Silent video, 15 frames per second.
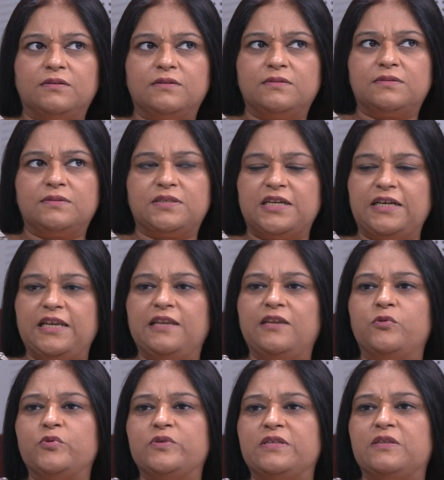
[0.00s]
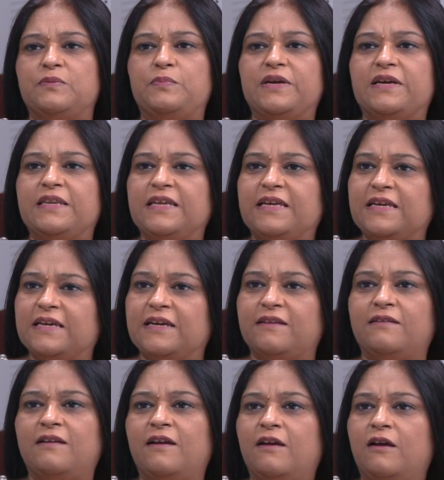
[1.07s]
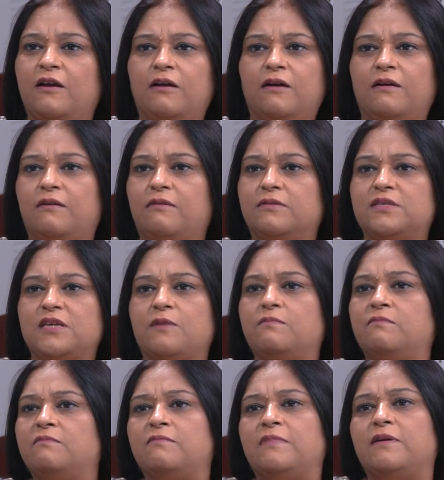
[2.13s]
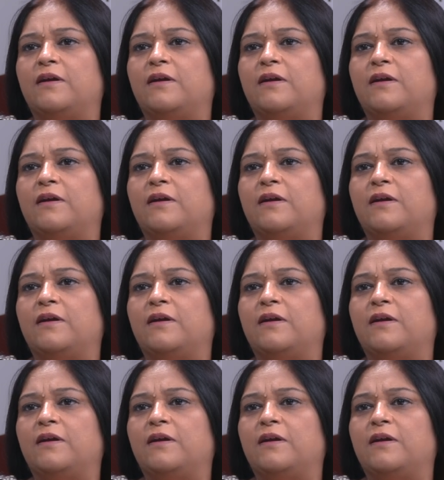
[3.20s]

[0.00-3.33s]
city news in the beginning and some